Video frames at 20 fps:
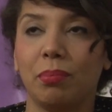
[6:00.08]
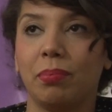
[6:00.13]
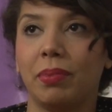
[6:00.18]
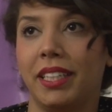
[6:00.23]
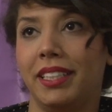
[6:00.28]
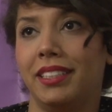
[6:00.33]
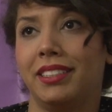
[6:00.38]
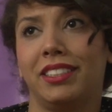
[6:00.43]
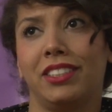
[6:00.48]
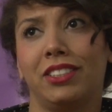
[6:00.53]

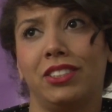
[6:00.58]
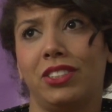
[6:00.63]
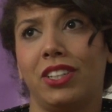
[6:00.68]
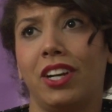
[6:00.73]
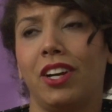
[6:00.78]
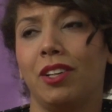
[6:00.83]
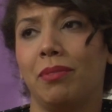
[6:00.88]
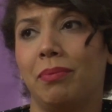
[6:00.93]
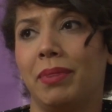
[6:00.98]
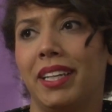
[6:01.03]
place to
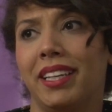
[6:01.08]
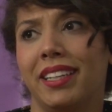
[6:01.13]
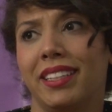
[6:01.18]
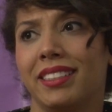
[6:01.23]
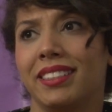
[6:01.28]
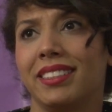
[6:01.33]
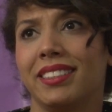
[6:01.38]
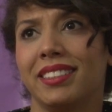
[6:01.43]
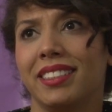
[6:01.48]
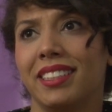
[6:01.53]
start,
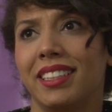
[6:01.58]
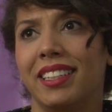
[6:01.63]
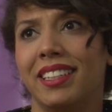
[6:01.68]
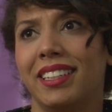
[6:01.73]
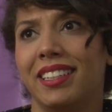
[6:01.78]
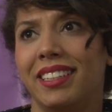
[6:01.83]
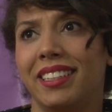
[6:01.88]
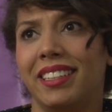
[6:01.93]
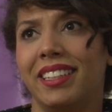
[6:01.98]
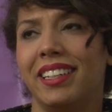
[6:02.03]
because
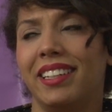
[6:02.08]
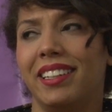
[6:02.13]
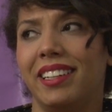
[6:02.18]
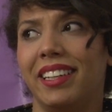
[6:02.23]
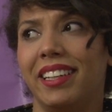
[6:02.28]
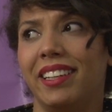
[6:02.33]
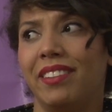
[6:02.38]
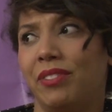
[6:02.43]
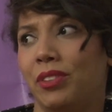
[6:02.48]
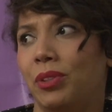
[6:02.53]

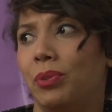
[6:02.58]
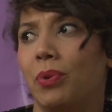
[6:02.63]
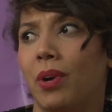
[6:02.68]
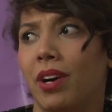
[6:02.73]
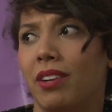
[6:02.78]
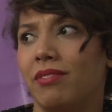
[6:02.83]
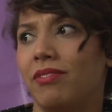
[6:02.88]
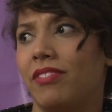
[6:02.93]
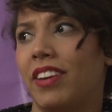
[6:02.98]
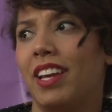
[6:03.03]
if you
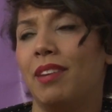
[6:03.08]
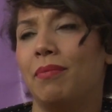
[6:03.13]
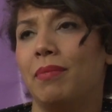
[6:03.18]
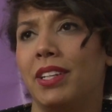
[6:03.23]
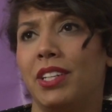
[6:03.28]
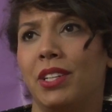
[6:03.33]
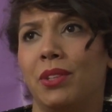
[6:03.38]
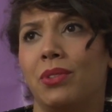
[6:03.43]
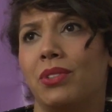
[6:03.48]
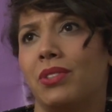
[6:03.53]
want fame
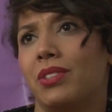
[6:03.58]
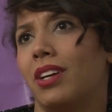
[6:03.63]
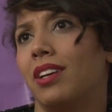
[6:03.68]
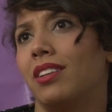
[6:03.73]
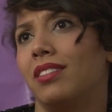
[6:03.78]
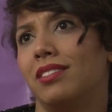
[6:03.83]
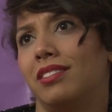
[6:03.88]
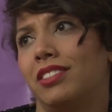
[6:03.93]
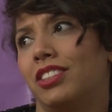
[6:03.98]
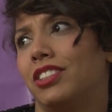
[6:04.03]
and you
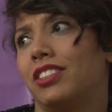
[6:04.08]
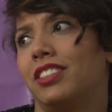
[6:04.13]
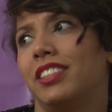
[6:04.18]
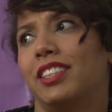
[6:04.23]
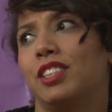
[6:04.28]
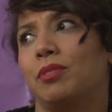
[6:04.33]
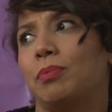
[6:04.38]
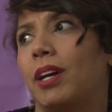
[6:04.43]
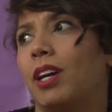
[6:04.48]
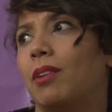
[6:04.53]
start just
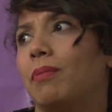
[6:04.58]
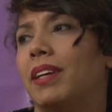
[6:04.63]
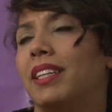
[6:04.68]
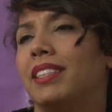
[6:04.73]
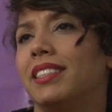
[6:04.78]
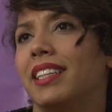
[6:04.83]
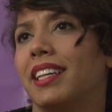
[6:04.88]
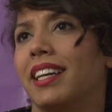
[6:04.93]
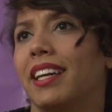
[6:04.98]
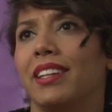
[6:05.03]

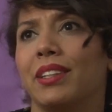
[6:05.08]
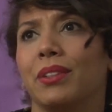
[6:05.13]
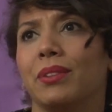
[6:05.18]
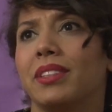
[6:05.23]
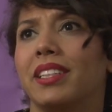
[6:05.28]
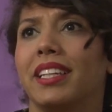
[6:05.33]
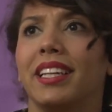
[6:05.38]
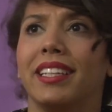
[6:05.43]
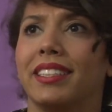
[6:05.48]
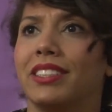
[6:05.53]
experimenting, I
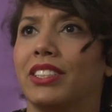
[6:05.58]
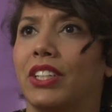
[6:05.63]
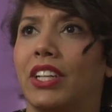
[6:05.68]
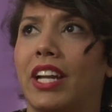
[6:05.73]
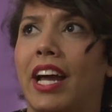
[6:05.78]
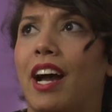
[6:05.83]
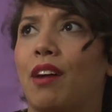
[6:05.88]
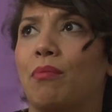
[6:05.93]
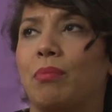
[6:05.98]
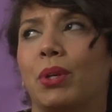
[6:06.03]
don't think it's
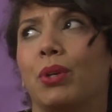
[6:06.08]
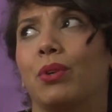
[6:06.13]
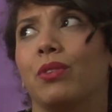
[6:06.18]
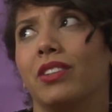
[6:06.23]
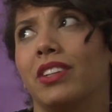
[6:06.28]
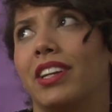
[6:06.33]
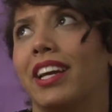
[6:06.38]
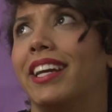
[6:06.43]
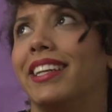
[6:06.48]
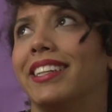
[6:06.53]
going to happen
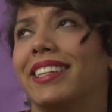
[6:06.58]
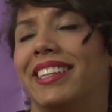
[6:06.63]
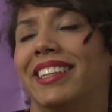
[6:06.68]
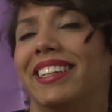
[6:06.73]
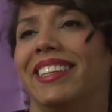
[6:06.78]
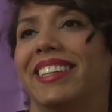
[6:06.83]
overnight.